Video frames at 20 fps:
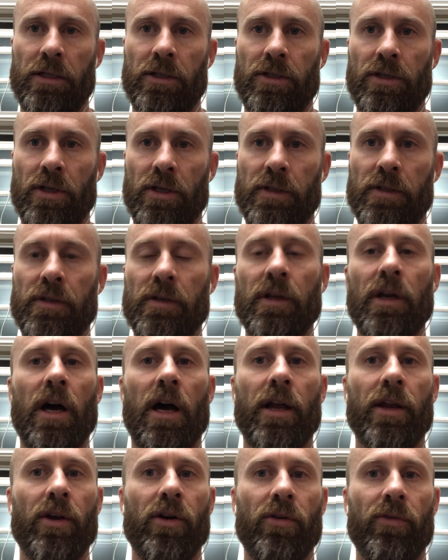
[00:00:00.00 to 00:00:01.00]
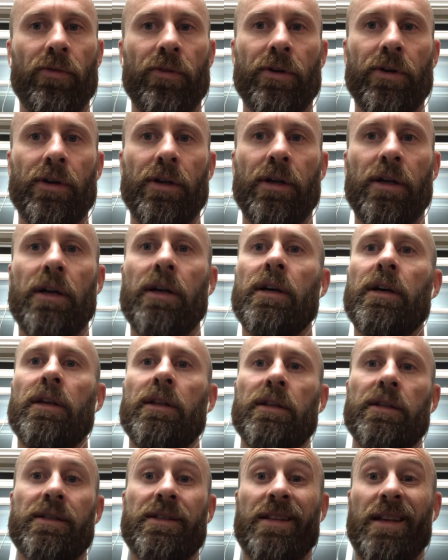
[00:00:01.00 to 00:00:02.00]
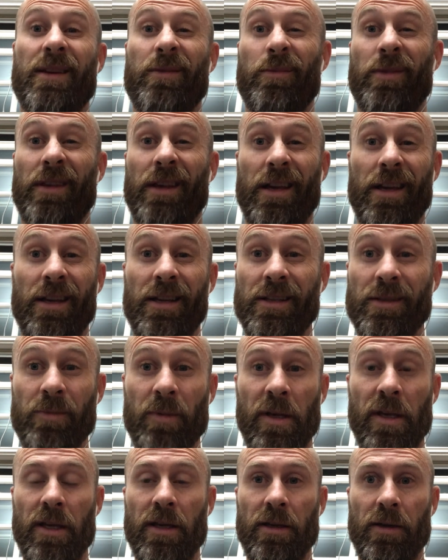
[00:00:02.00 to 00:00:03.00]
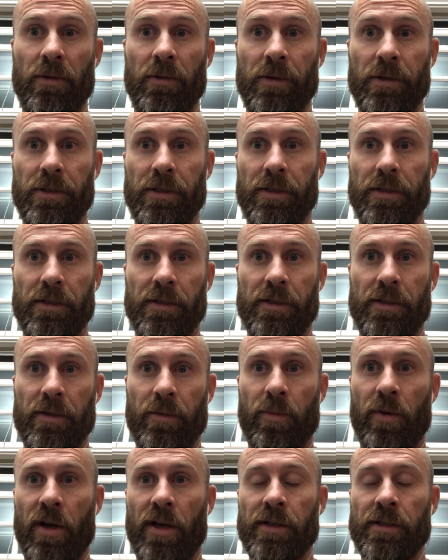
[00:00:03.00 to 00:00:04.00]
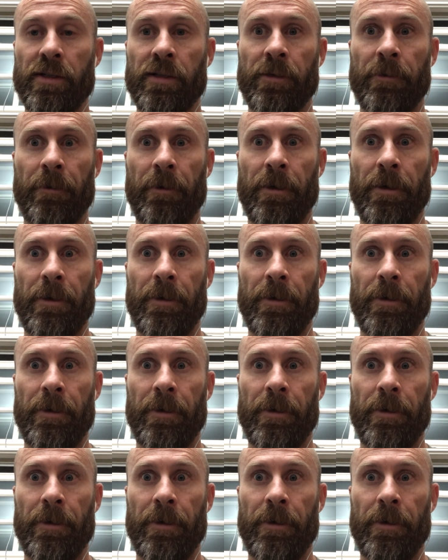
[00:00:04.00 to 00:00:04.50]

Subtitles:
just got over the same thing as me, which is surprising.